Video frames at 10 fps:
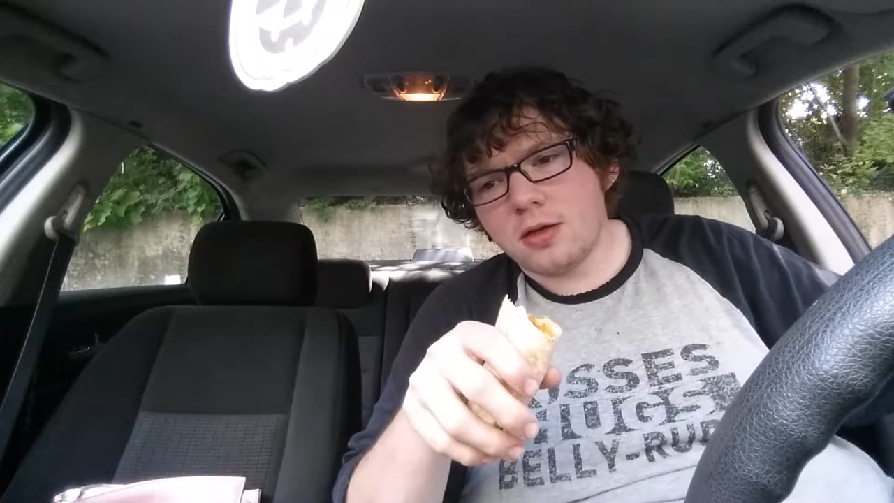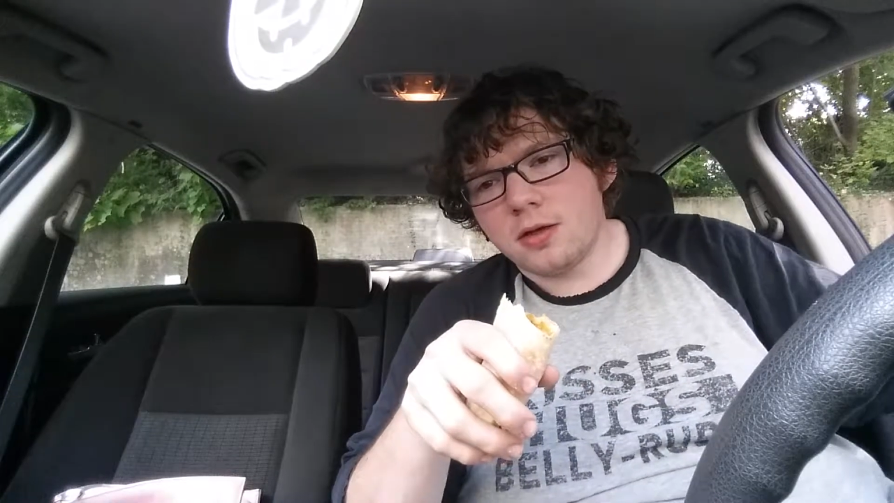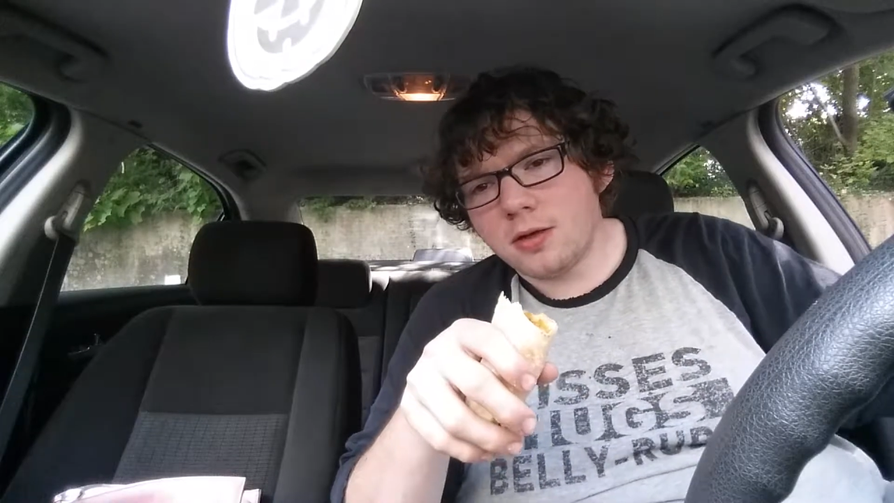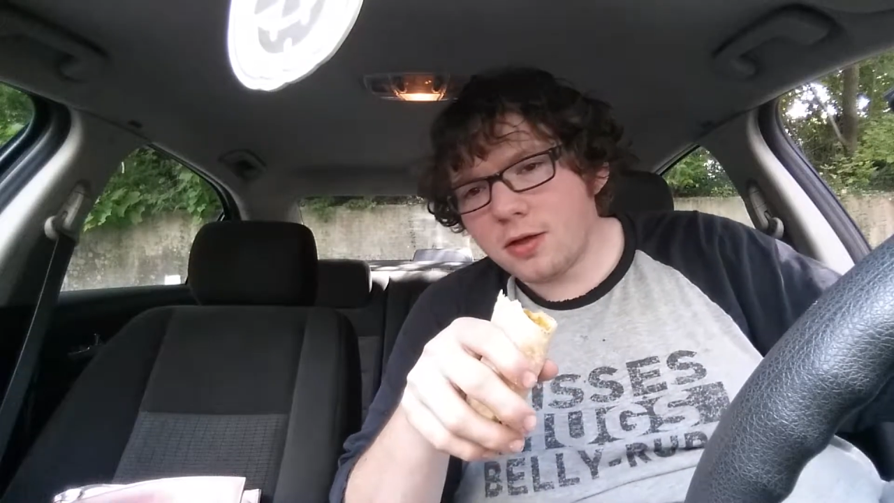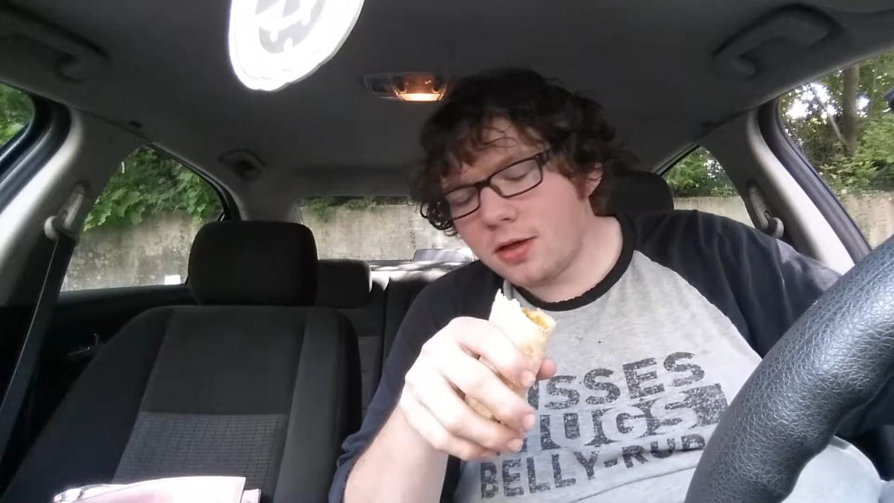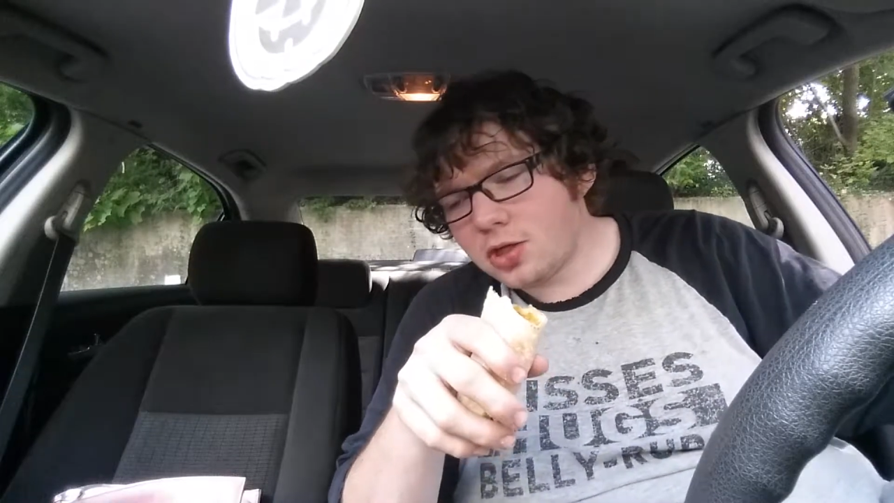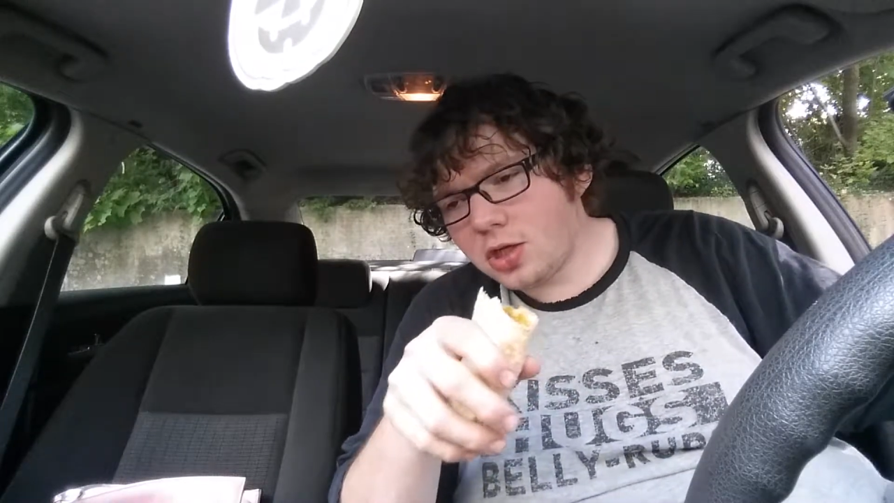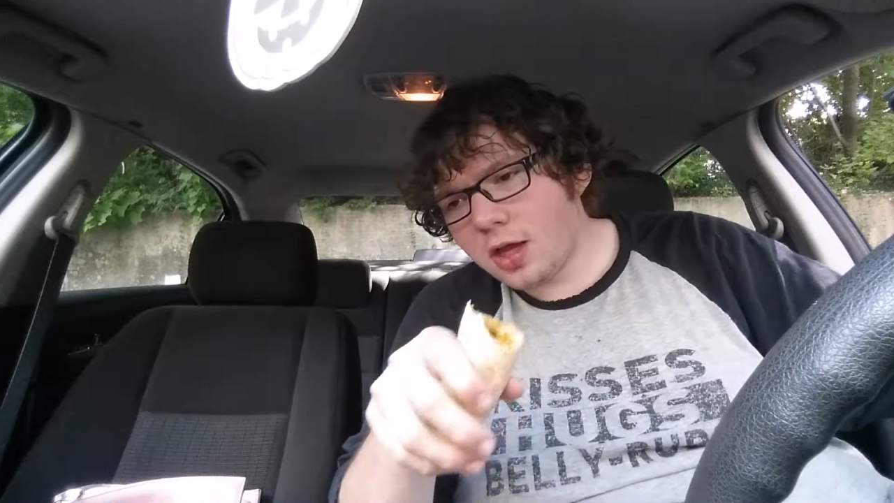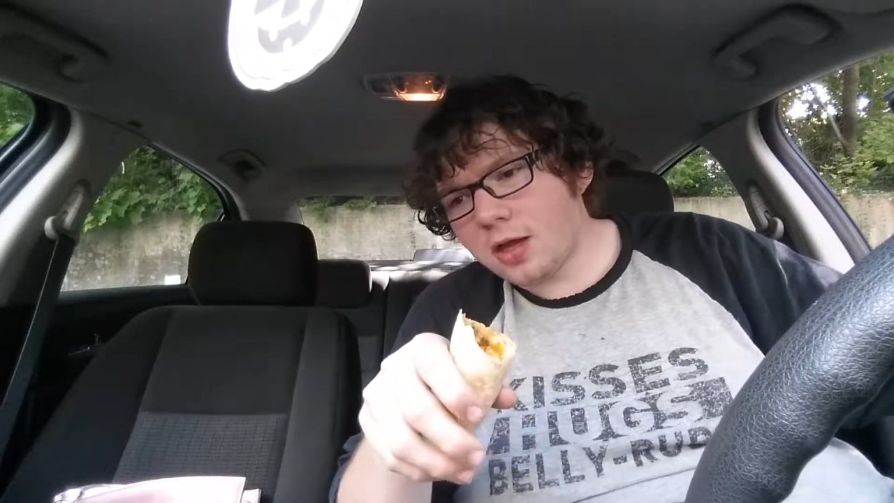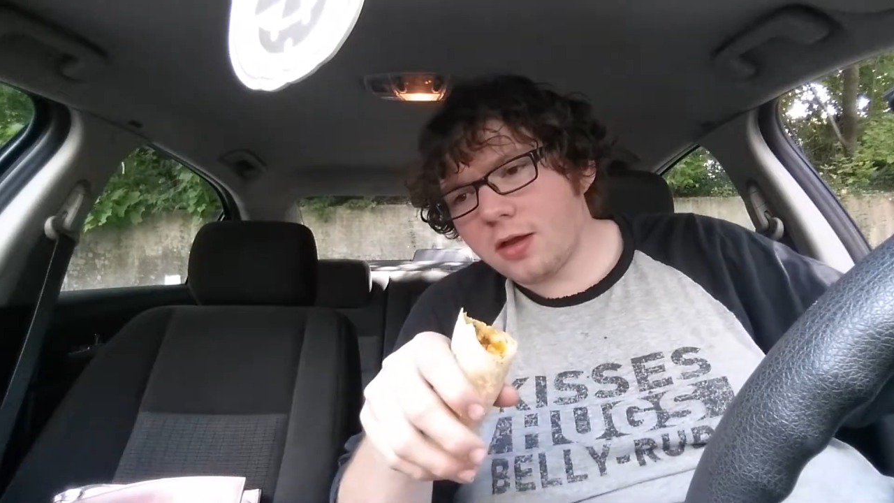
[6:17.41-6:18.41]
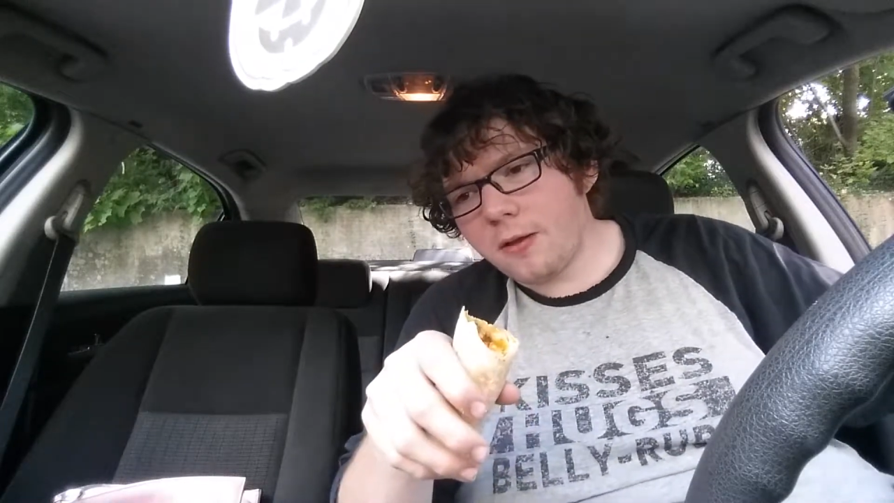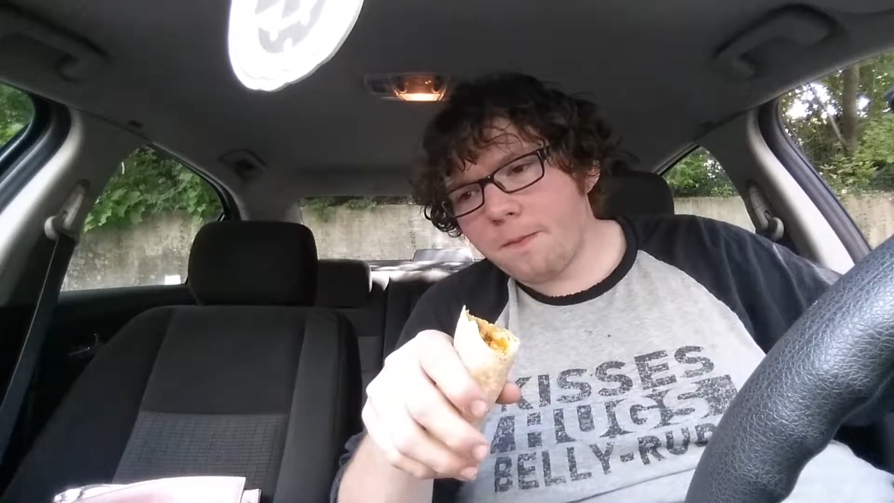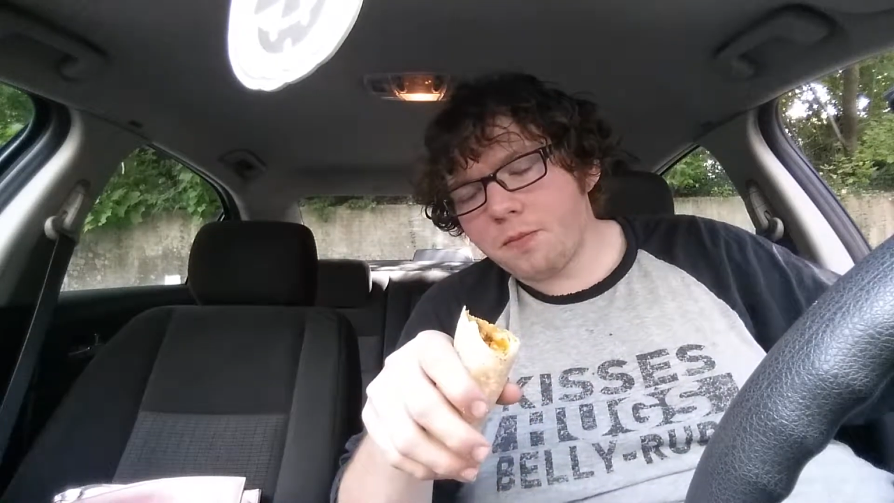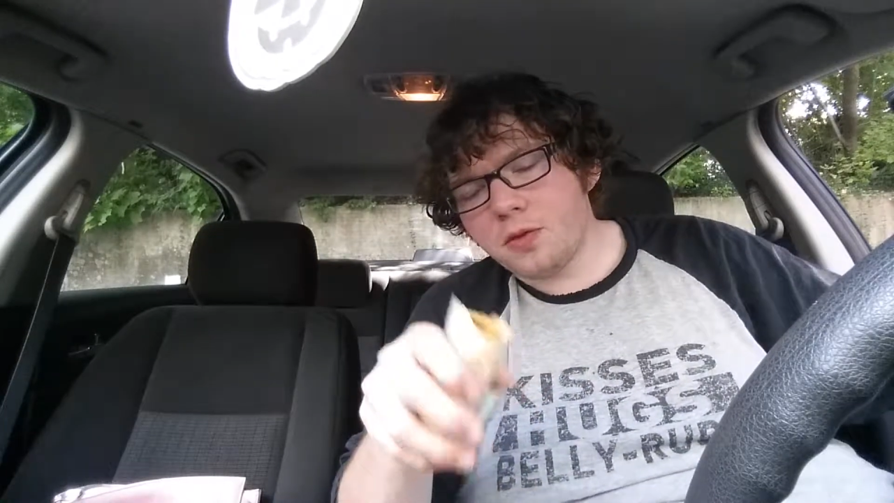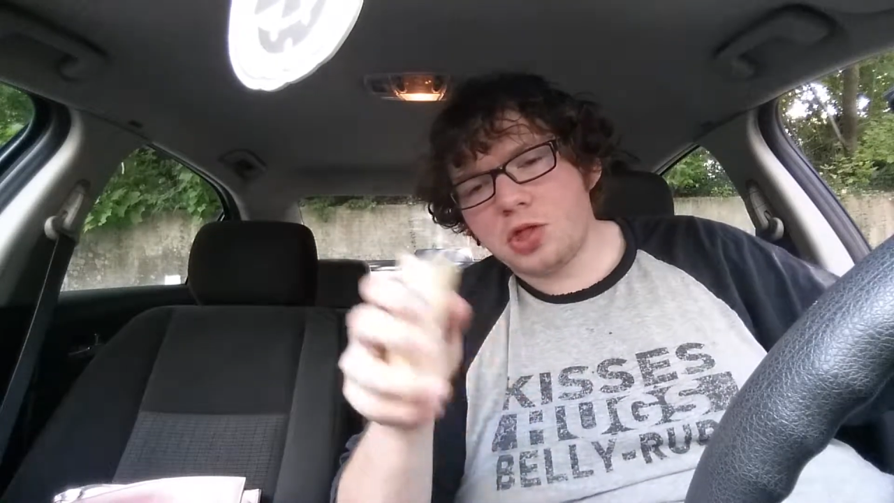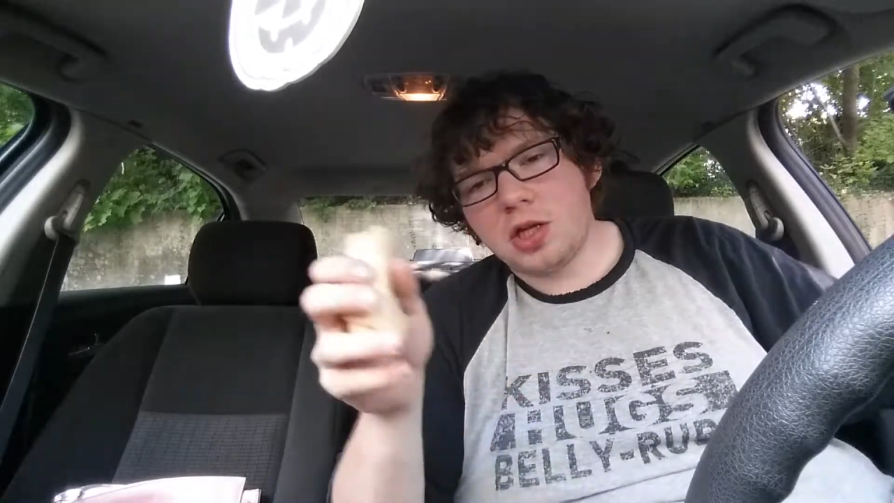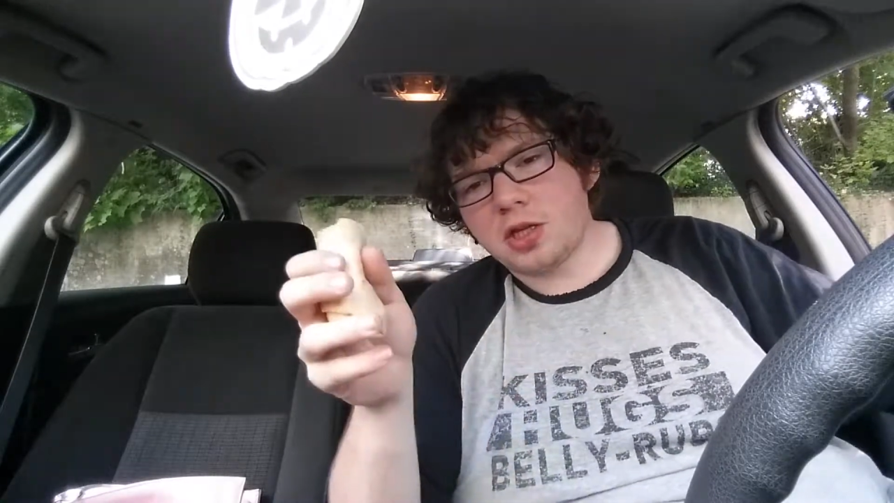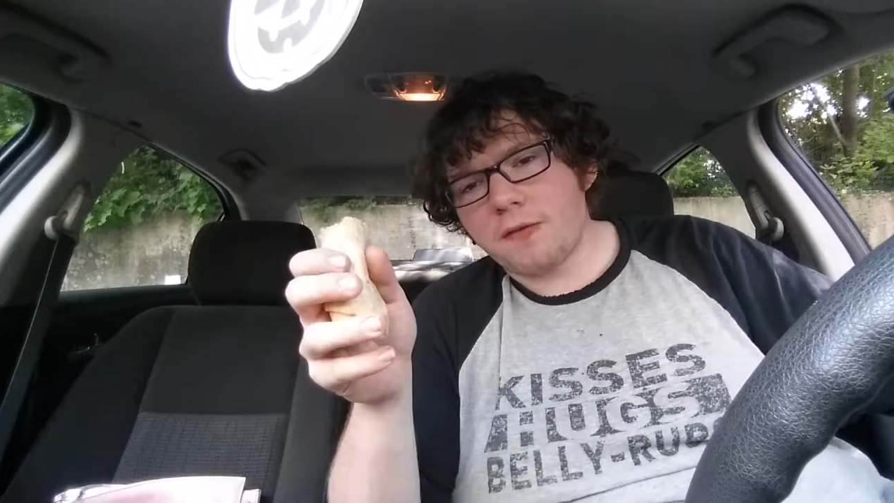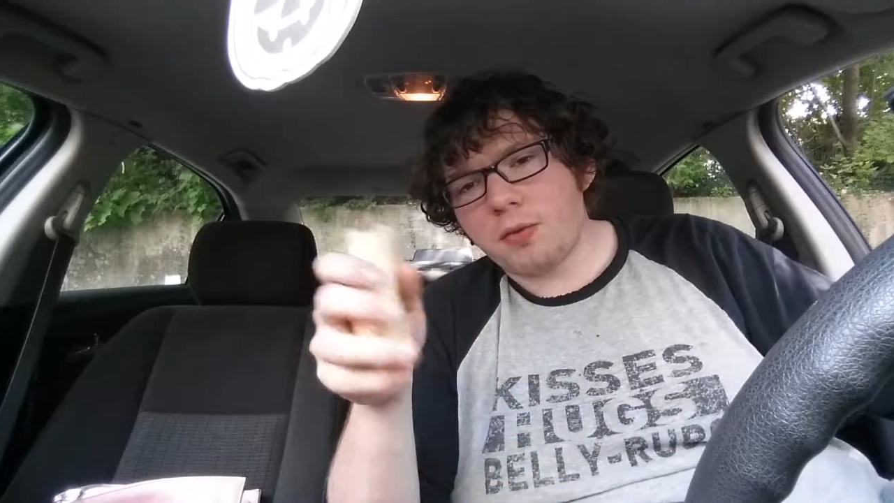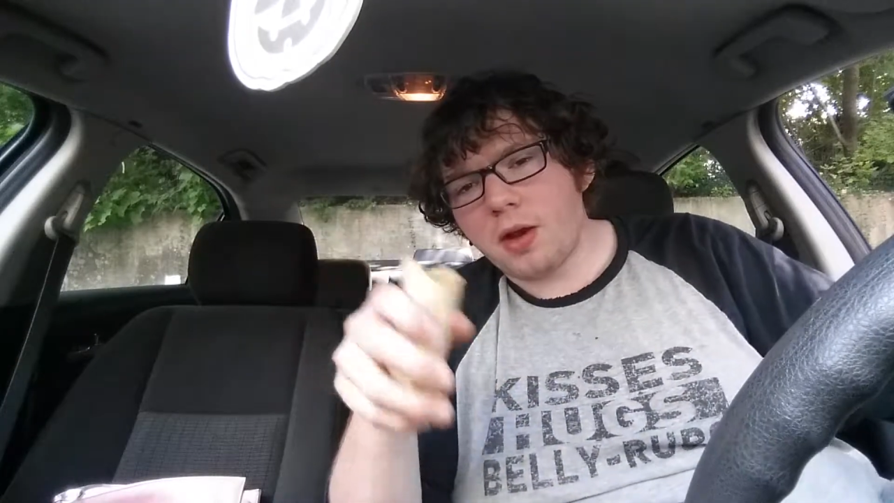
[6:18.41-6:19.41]
And she
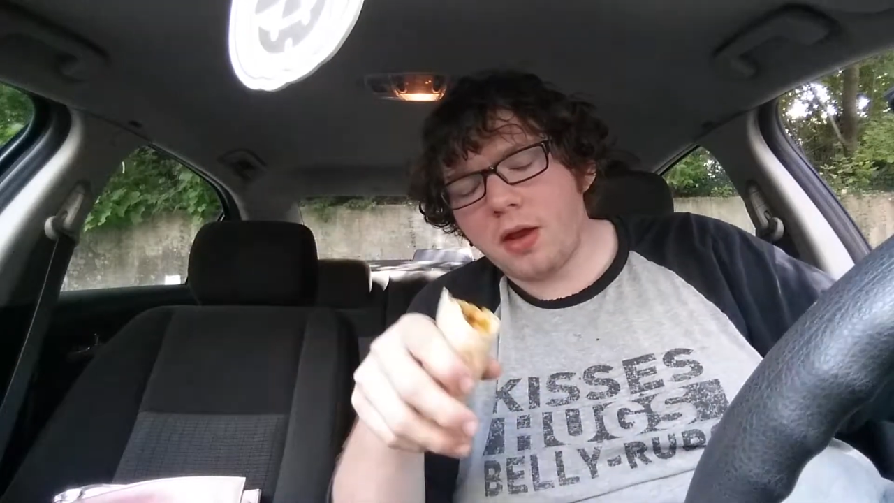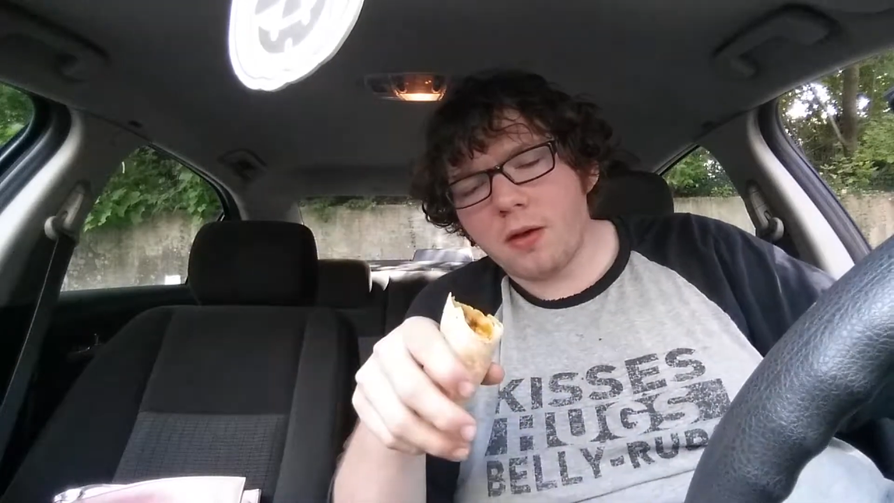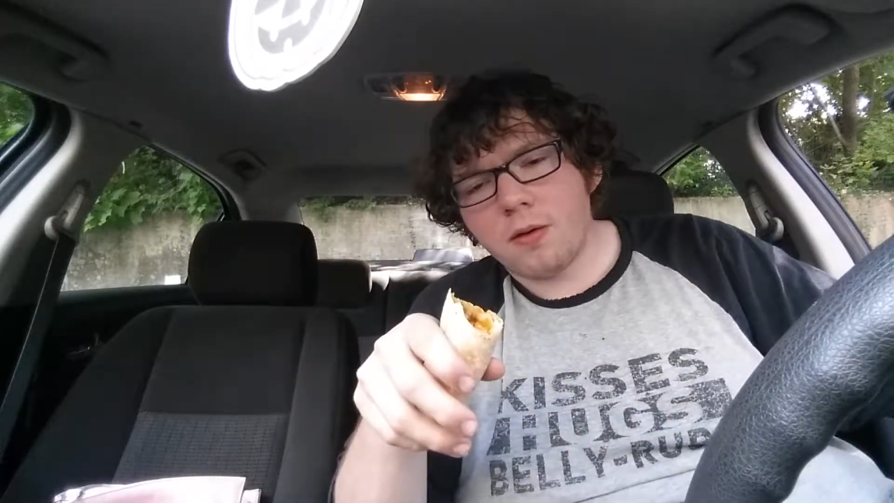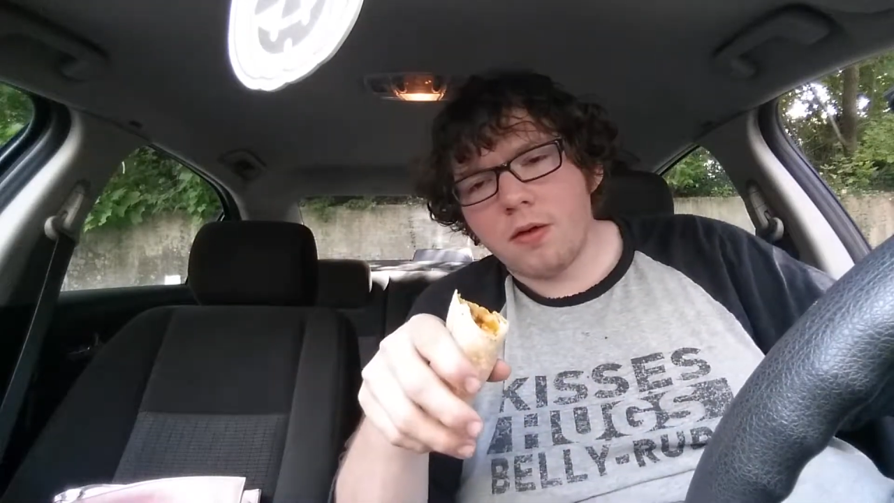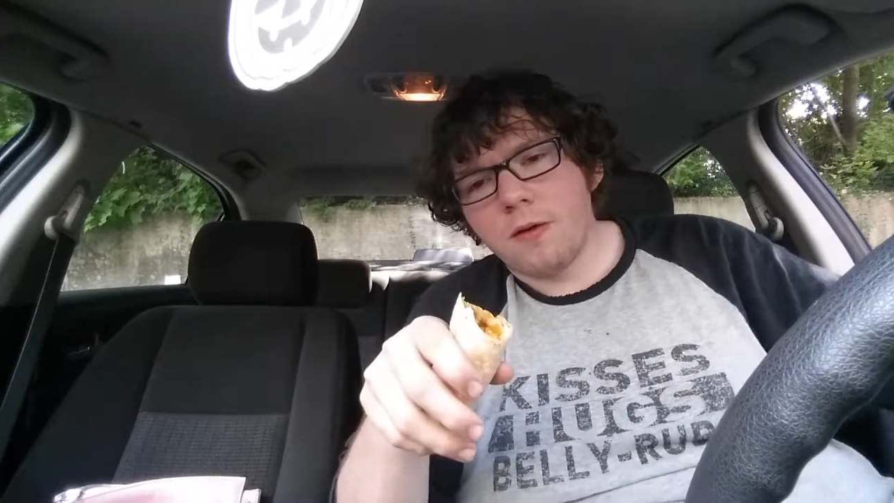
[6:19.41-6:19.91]
gets off the radio.